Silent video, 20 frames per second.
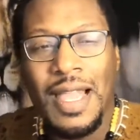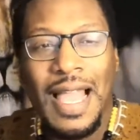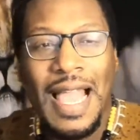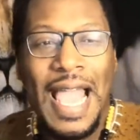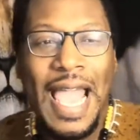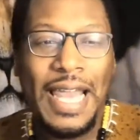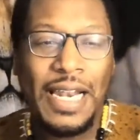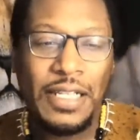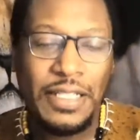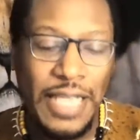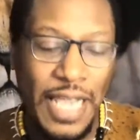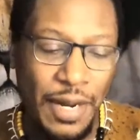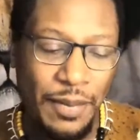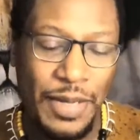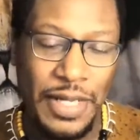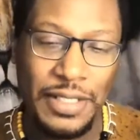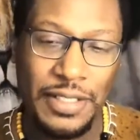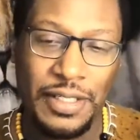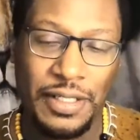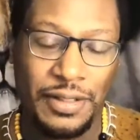I had to check
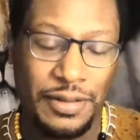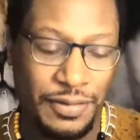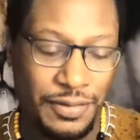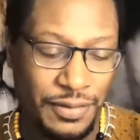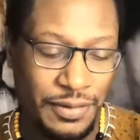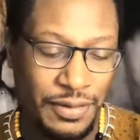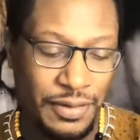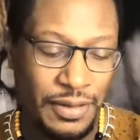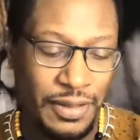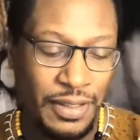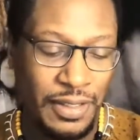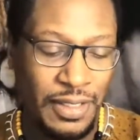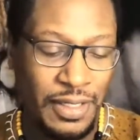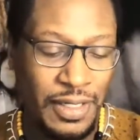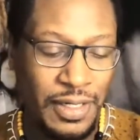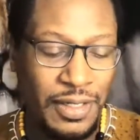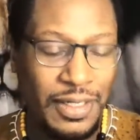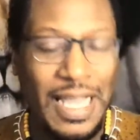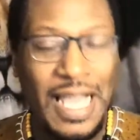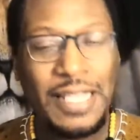myself.
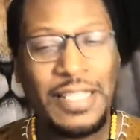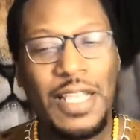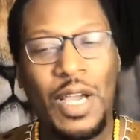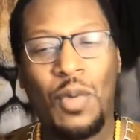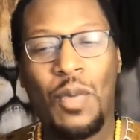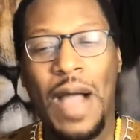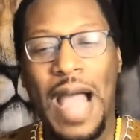Because I said,